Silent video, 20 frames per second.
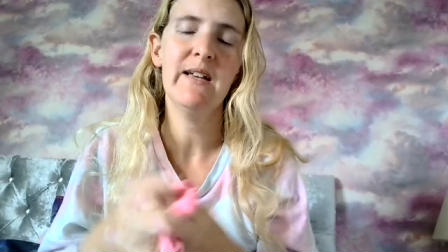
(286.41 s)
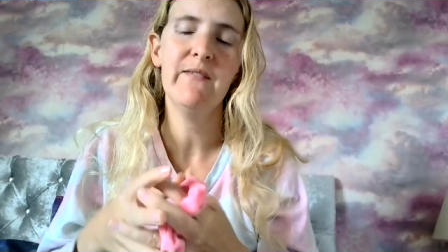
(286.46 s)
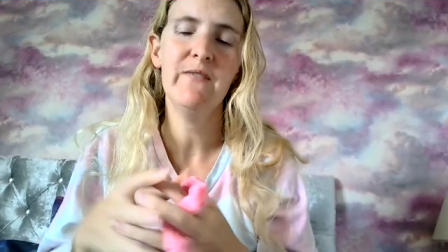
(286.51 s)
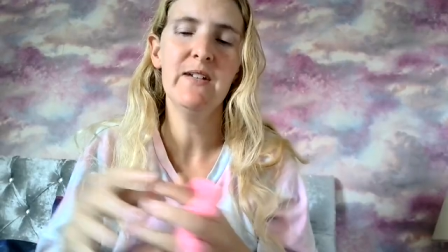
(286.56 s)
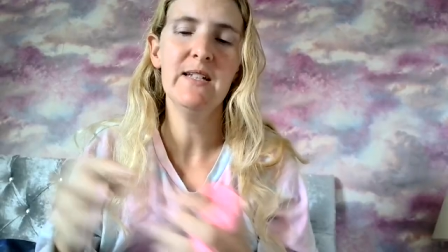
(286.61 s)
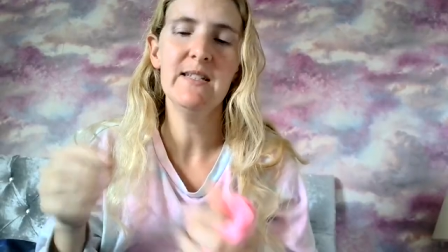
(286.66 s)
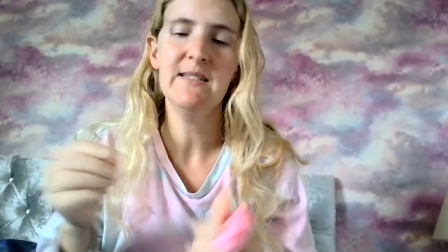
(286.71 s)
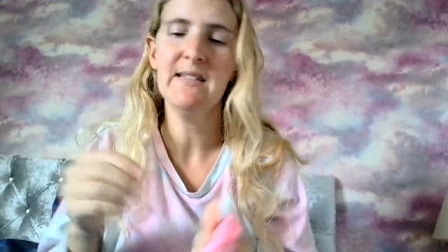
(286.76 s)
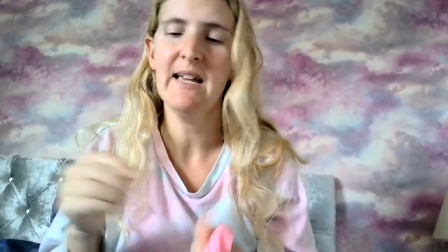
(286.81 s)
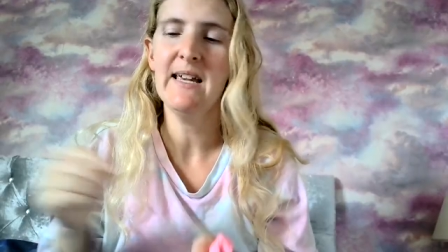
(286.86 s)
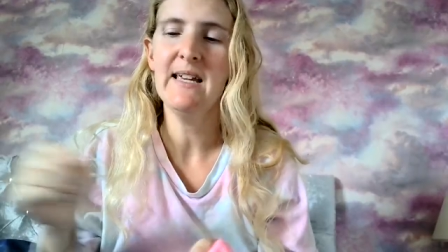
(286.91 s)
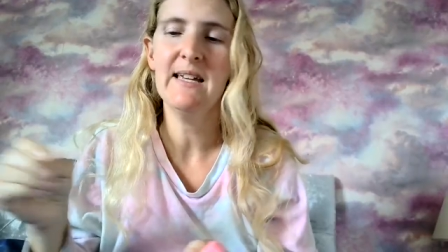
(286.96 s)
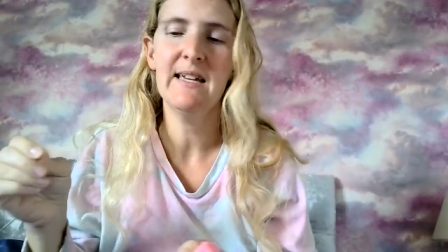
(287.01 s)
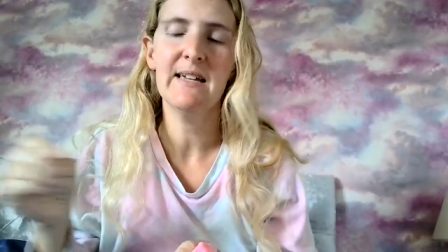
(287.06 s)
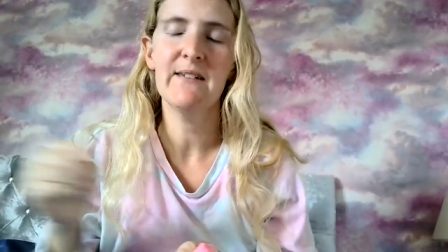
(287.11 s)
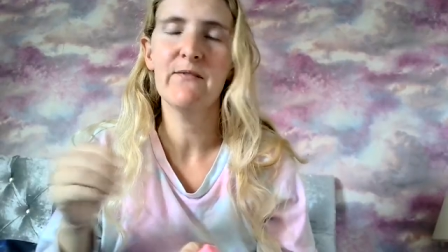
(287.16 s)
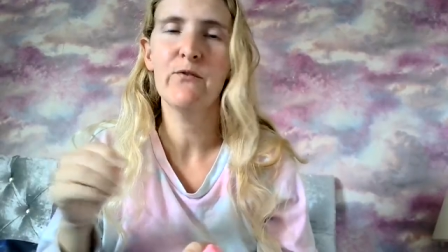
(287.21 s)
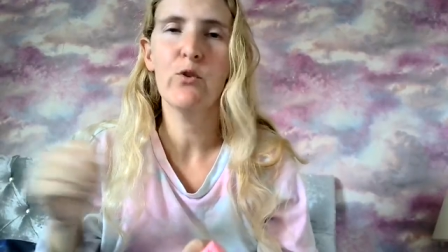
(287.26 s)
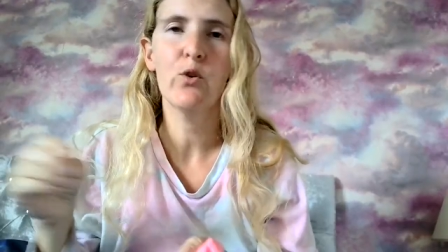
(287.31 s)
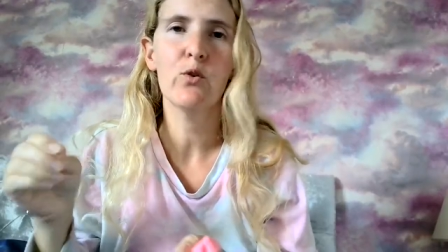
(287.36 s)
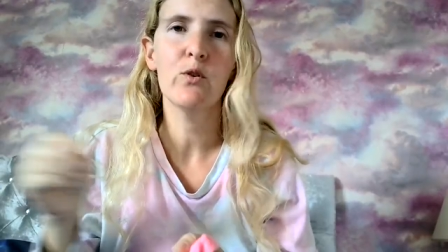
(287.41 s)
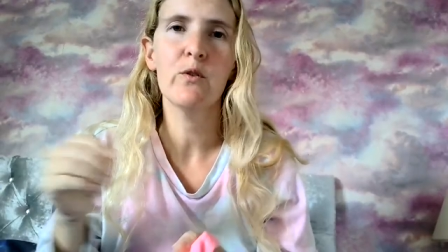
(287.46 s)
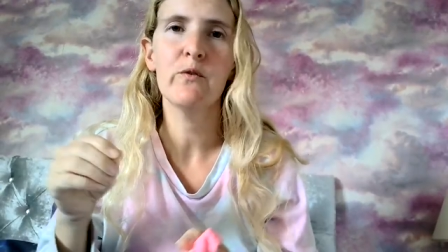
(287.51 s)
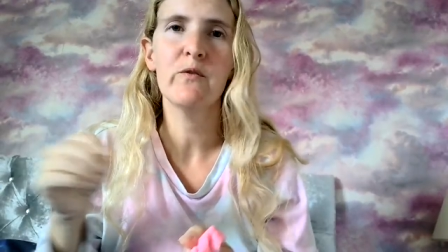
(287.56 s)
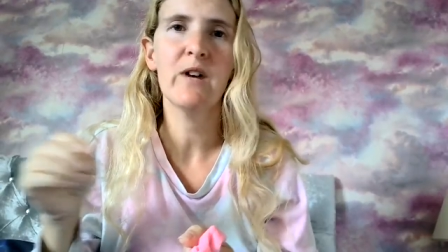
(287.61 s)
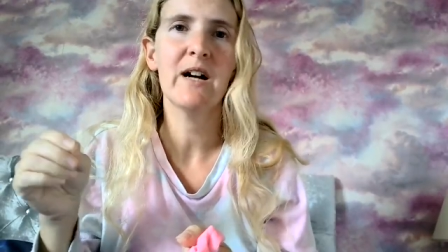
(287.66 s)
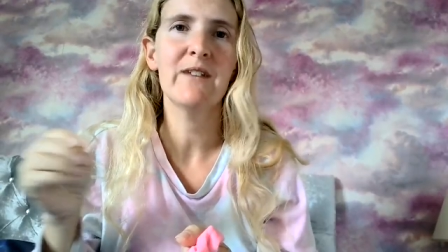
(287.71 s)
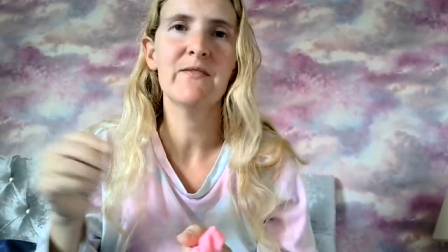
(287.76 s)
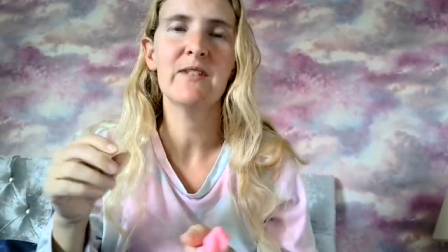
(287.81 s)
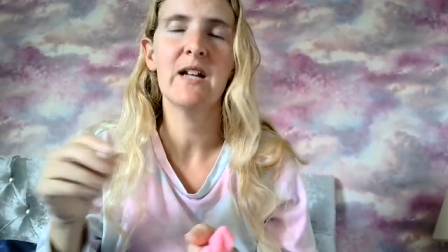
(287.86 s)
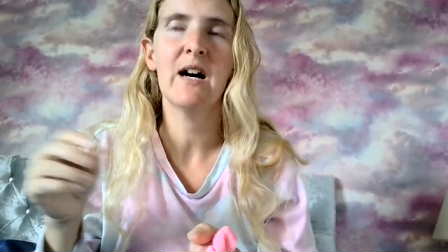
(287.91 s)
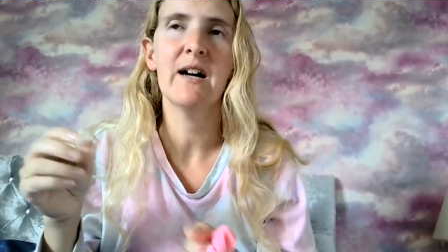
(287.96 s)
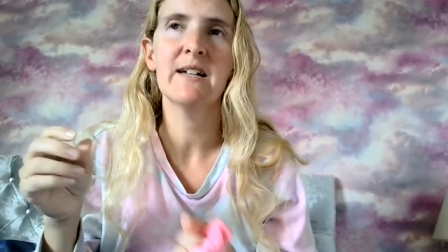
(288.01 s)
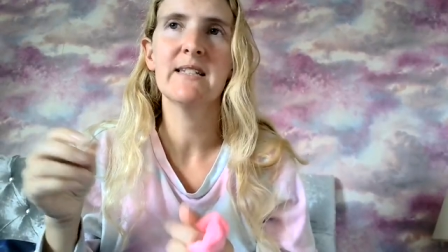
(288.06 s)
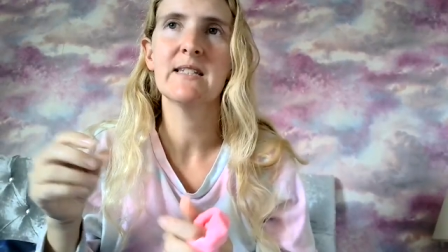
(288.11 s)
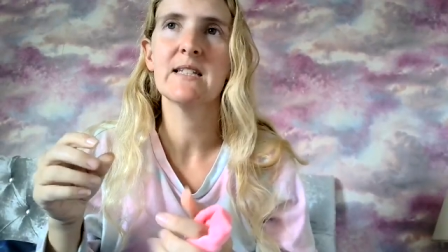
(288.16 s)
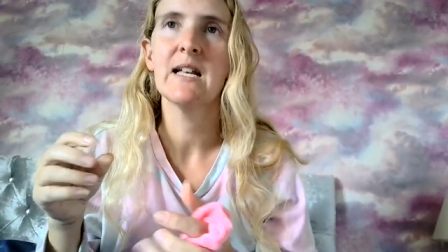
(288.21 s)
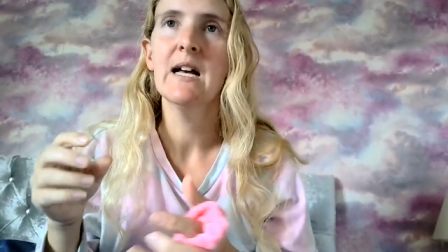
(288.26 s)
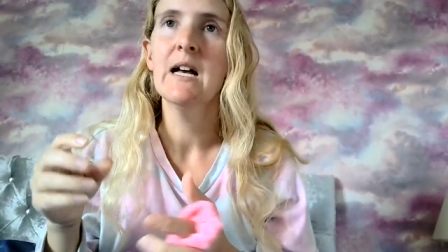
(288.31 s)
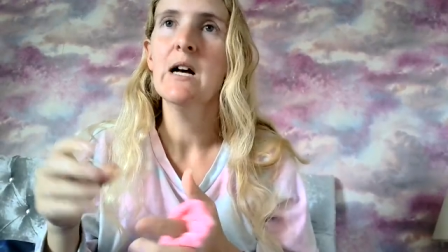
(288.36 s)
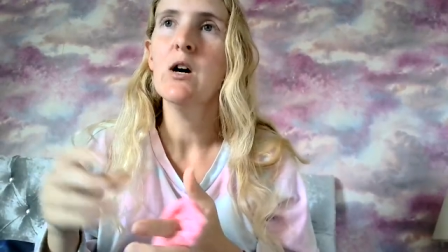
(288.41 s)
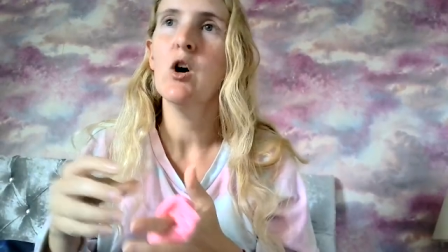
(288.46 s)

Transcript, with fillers: if he's taking four or five lines